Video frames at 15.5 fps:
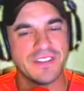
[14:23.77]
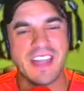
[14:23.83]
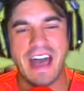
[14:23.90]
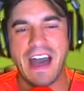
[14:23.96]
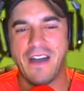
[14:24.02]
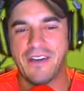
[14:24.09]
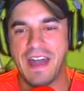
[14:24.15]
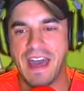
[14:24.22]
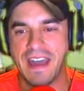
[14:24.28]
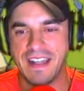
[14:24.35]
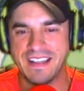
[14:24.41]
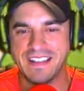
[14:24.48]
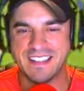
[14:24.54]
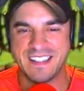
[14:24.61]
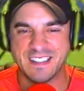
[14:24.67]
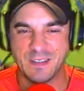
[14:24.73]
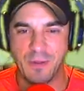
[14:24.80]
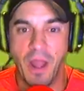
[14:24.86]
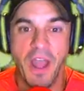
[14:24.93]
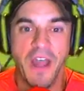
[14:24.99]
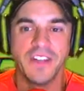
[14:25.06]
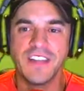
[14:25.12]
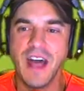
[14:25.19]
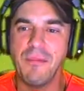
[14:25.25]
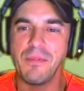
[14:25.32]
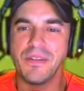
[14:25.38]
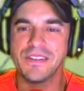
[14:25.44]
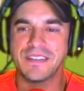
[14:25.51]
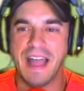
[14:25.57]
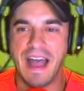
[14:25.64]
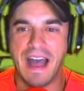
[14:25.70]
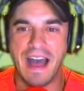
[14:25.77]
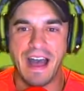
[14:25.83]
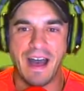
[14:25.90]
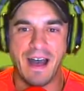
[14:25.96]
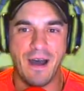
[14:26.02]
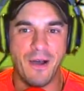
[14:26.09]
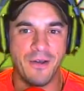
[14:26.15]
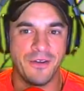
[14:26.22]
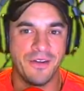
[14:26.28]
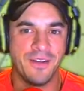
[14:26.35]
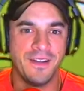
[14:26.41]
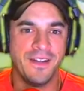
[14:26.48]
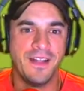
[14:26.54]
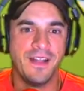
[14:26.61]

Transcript: down on it. This is the double down.